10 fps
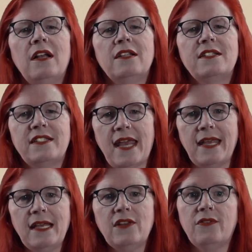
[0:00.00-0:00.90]

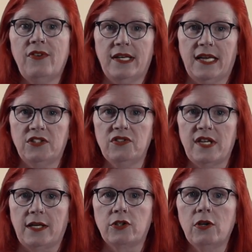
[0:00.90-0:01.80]
Staying in the financial
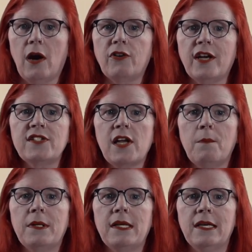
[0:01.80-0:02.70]
sector, our next
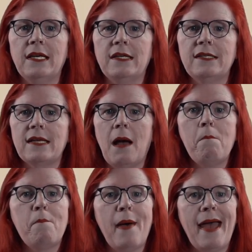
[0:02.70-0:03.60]
company is
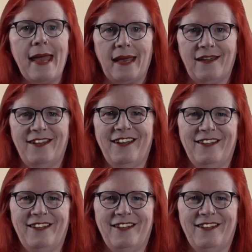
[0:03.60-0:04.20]
a bank.